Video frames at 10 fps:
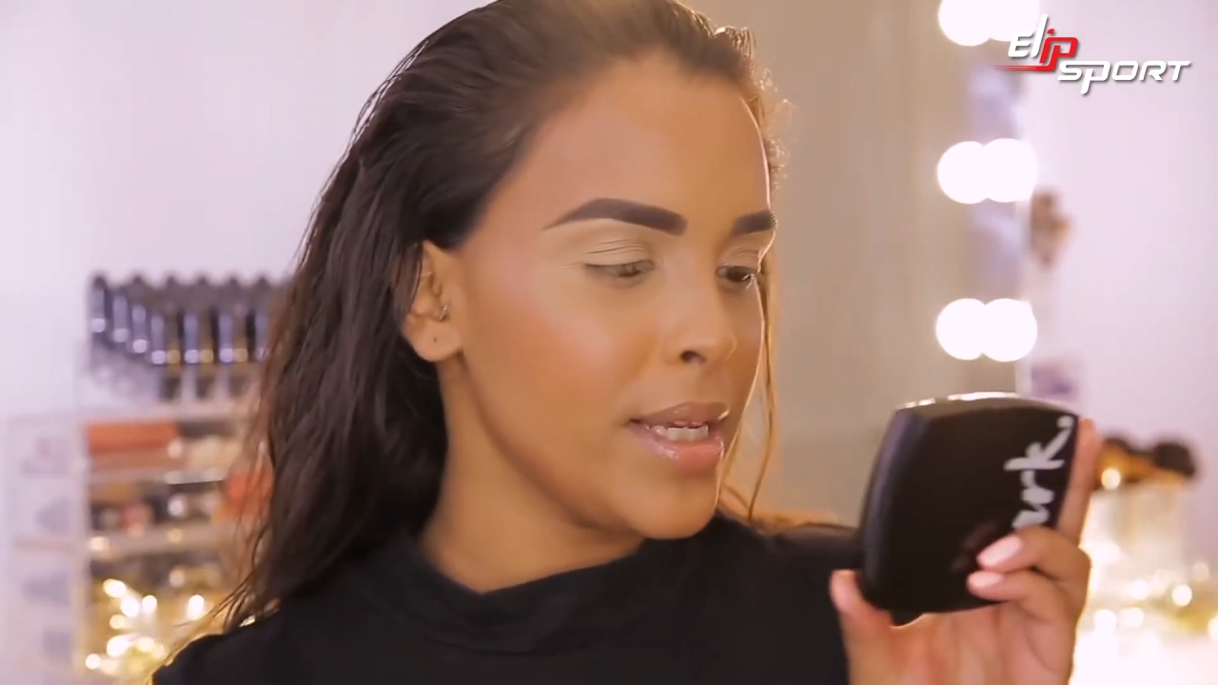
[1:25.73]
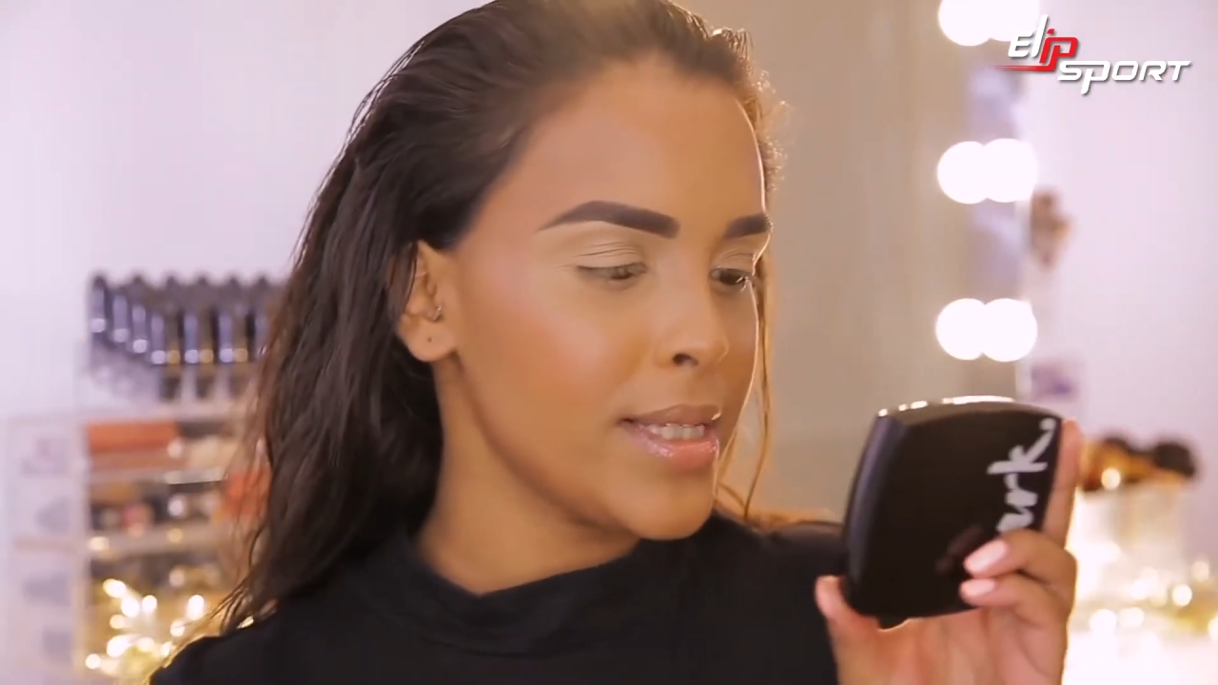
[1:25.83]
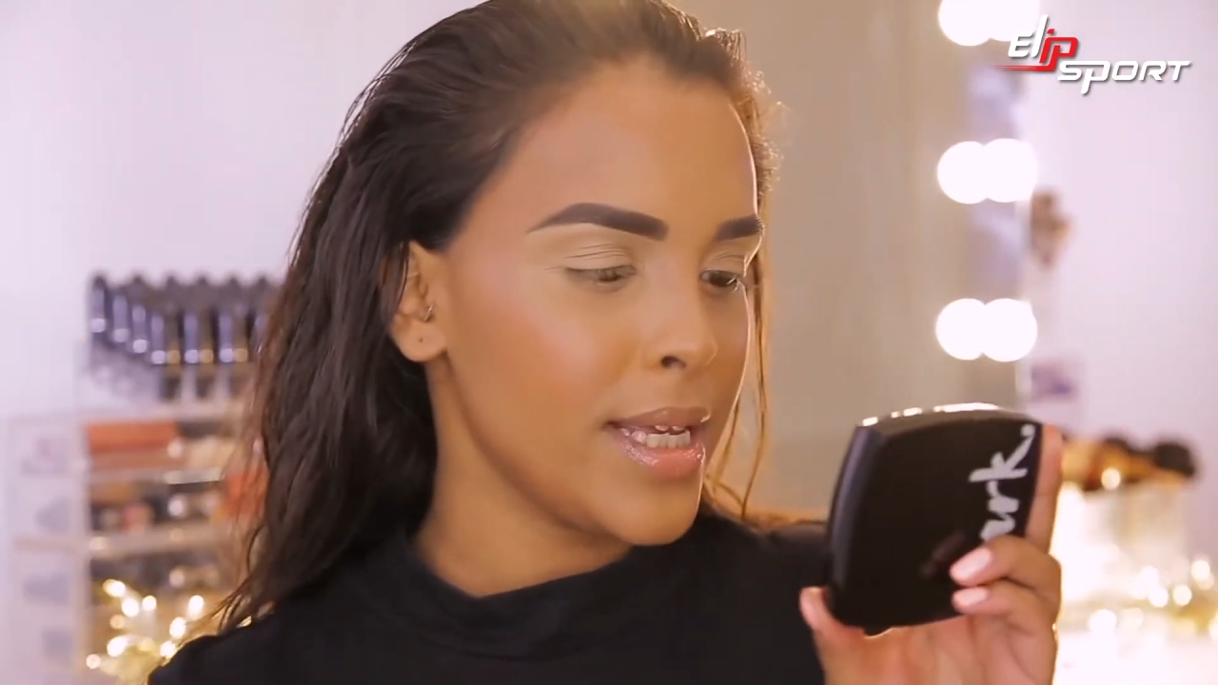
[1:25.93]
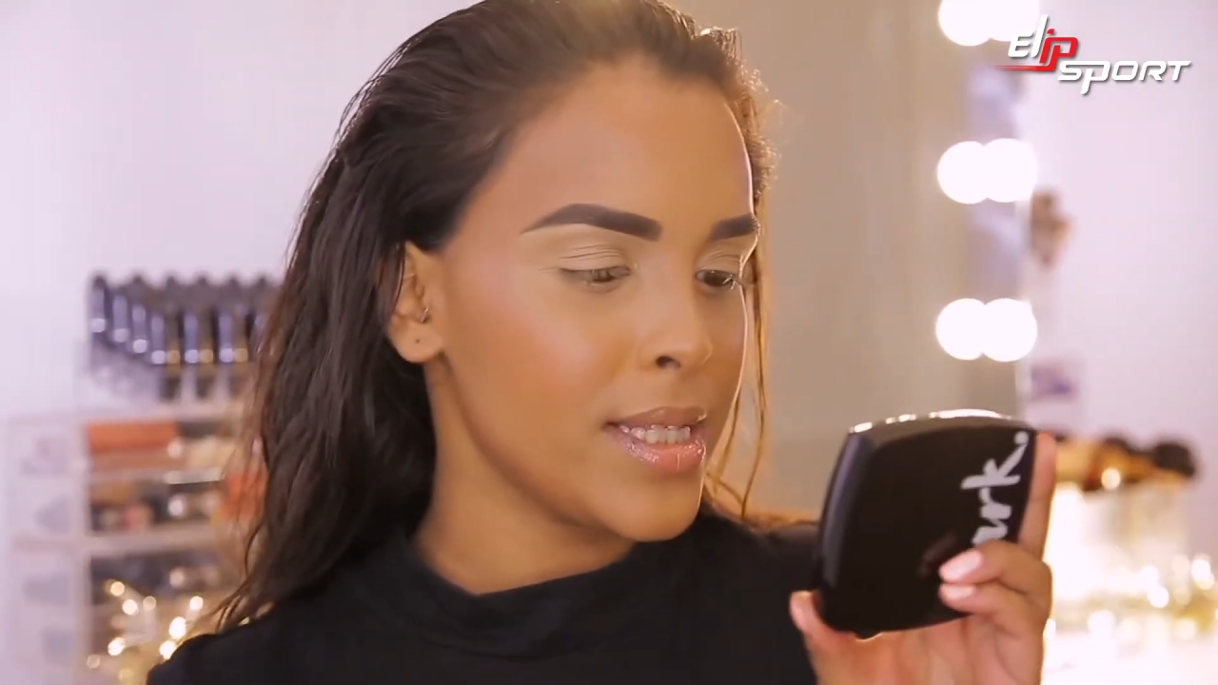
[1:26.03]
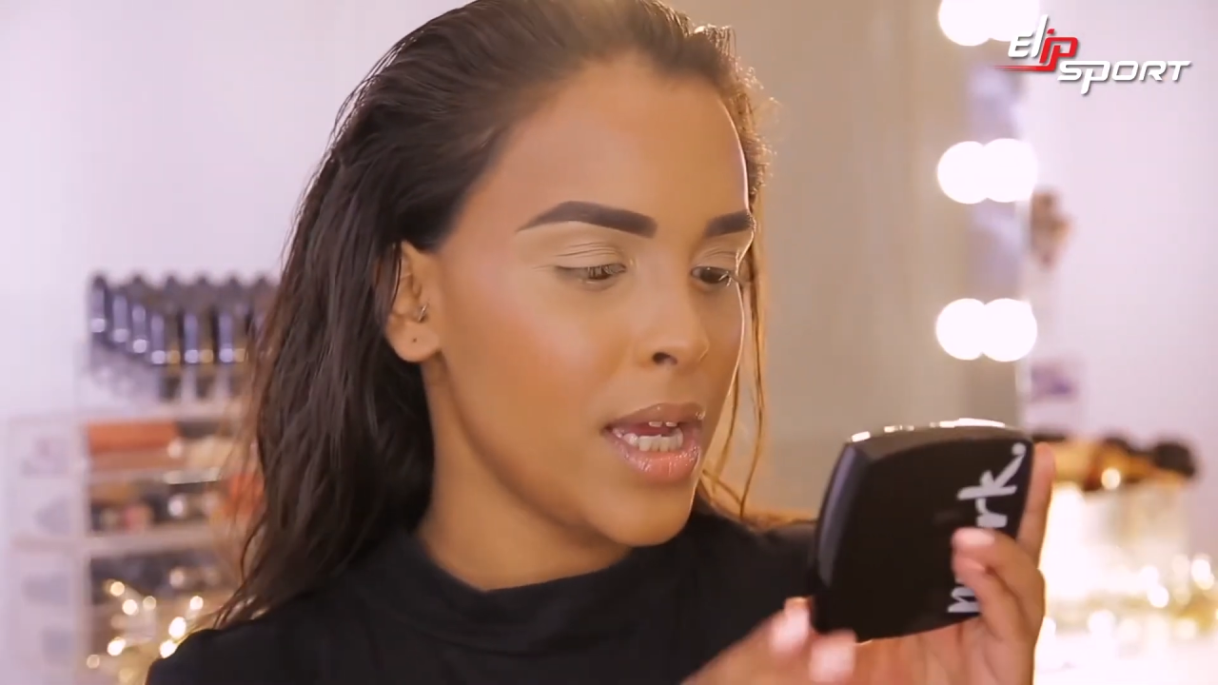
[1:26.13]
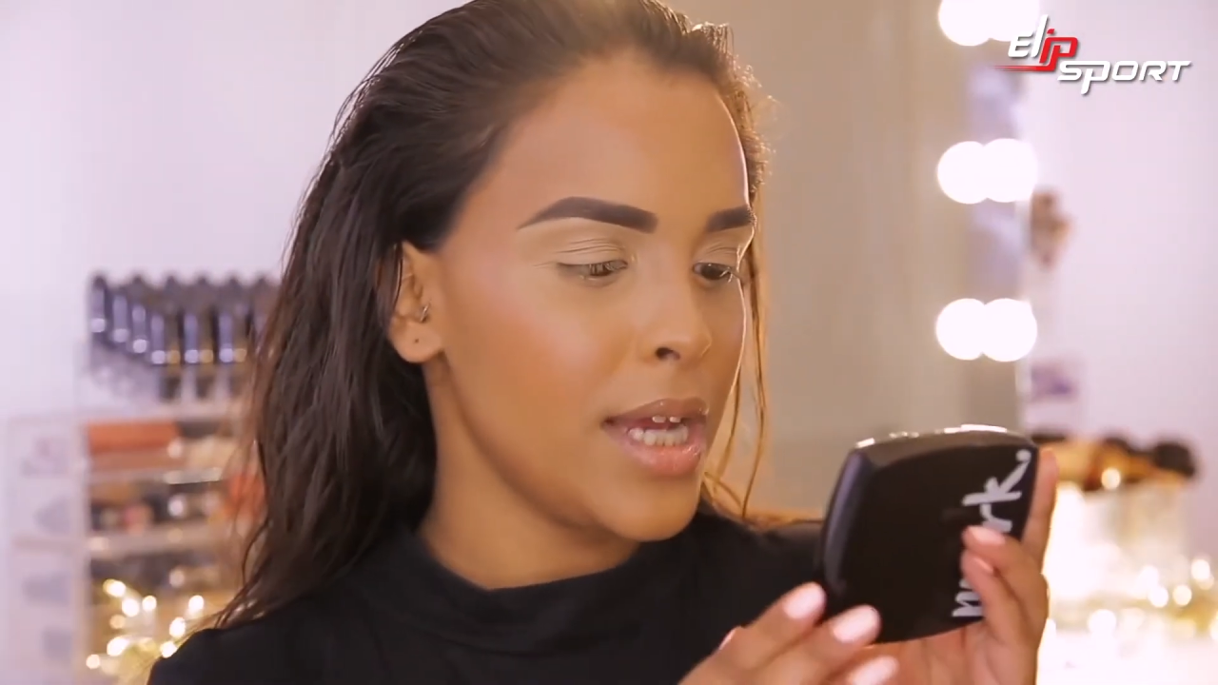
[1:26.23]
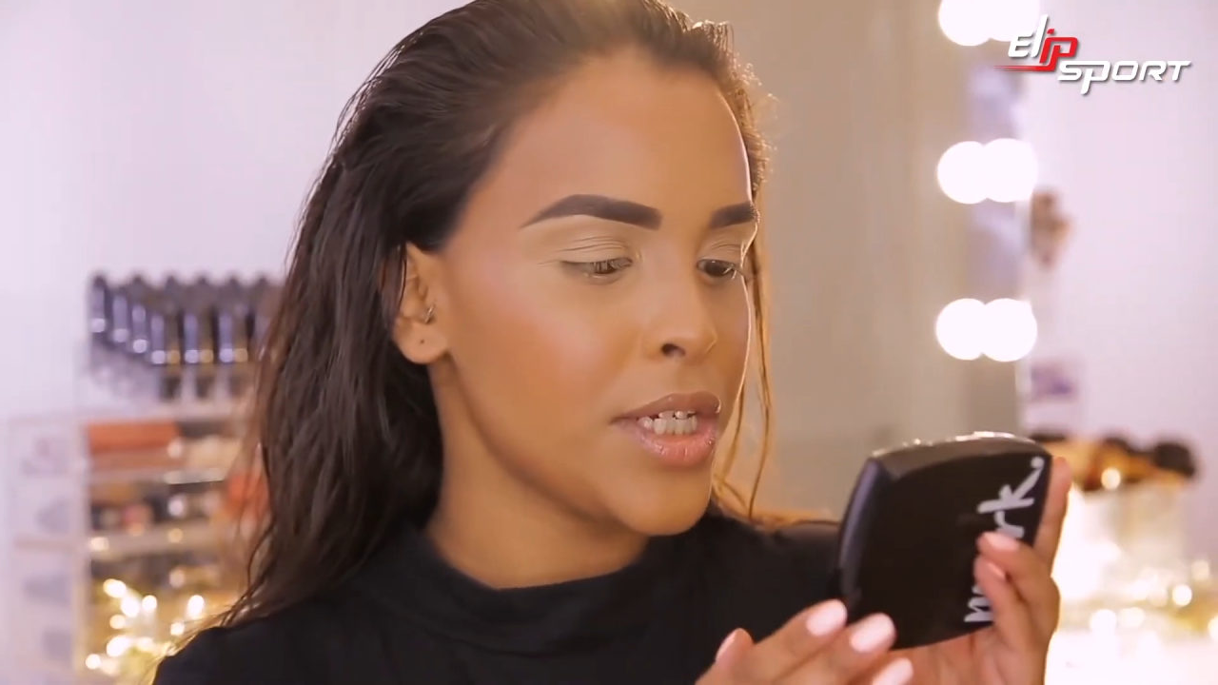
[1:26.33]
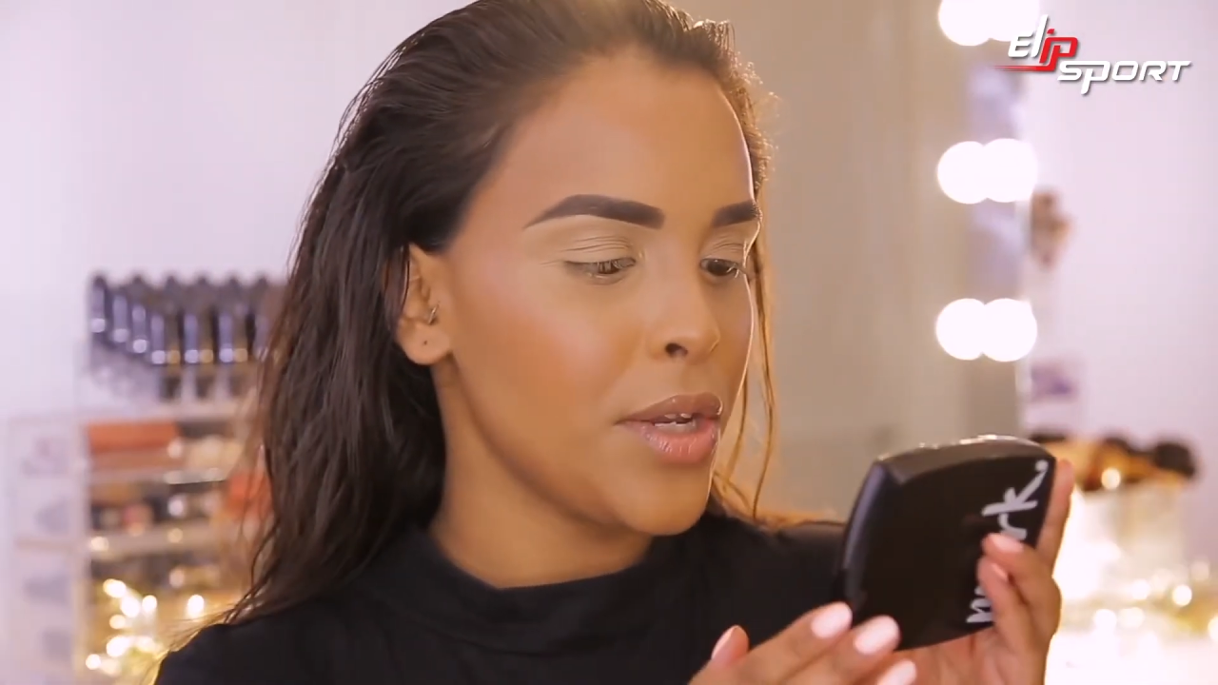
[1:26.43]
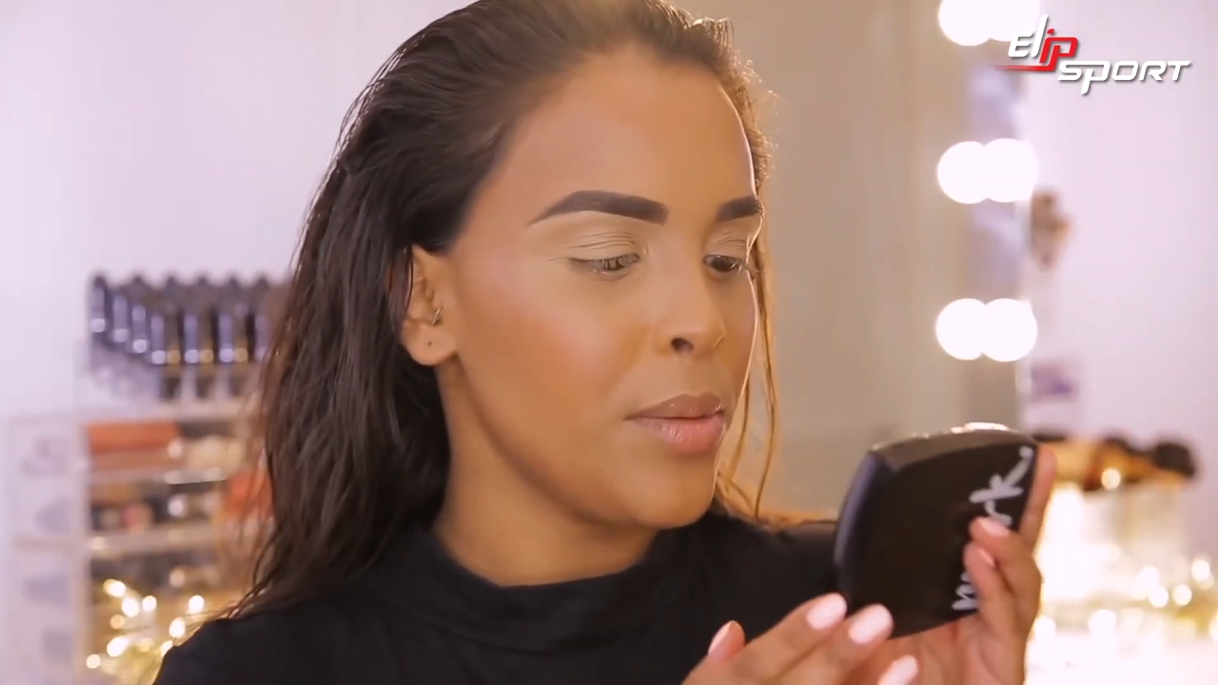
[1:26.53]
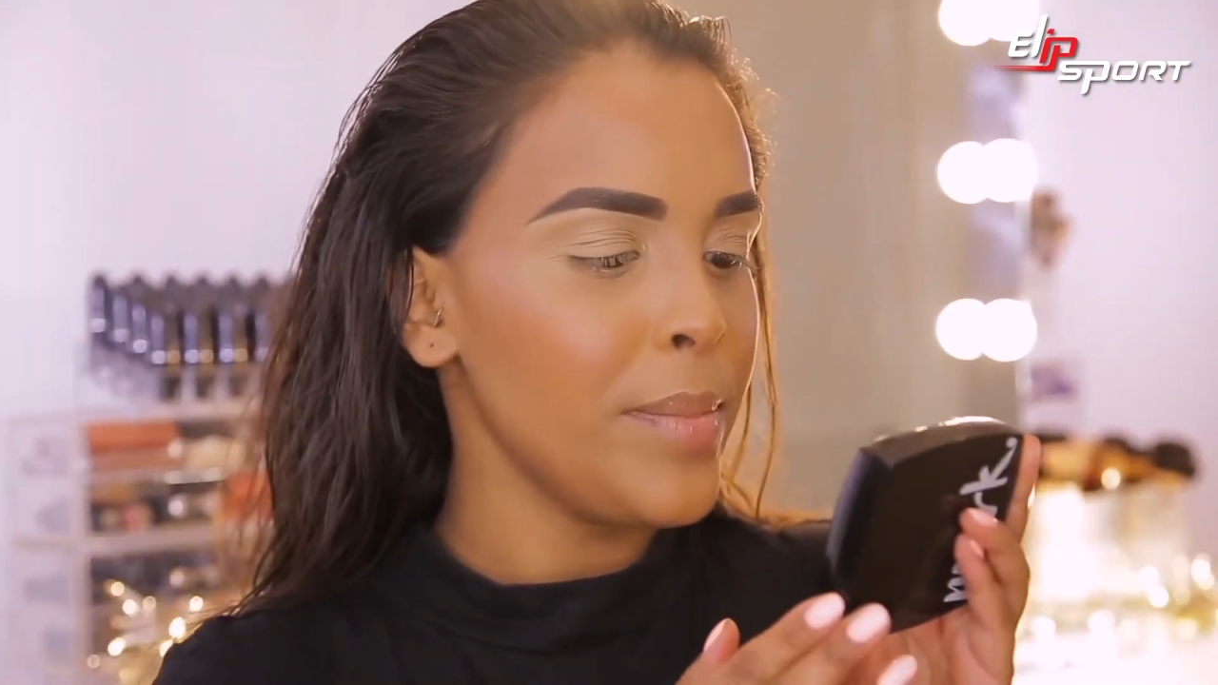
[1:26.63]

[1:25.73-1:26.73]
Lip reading: Intense Eyeshadow